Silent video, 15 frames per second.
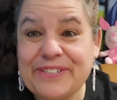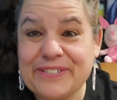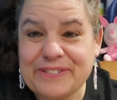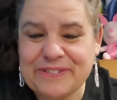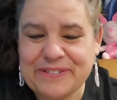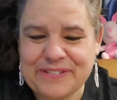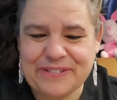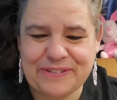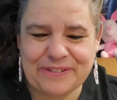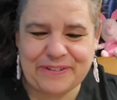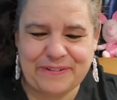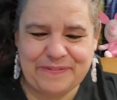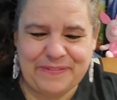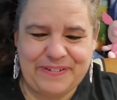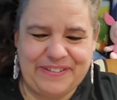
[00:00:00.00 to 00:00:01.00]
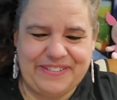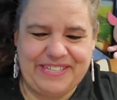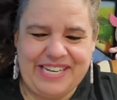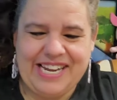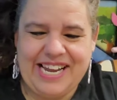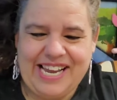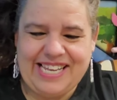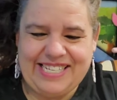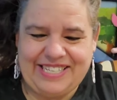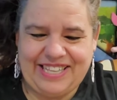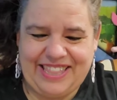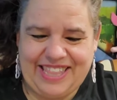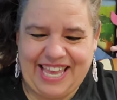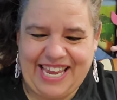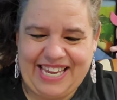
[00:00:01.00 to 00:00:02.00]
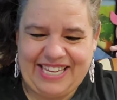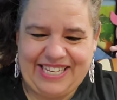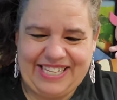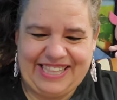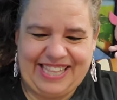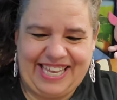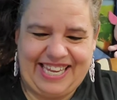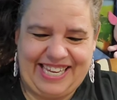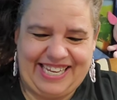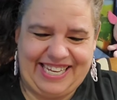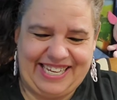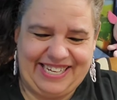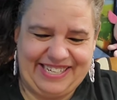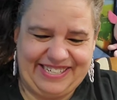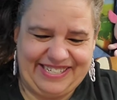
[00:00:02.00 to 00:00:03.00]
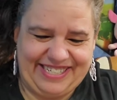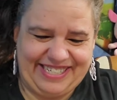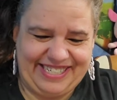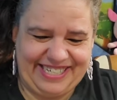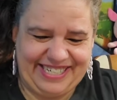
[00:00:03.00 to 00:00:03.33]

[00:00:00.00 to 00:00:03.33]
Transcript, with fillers: too adorable. So thank you, thank you.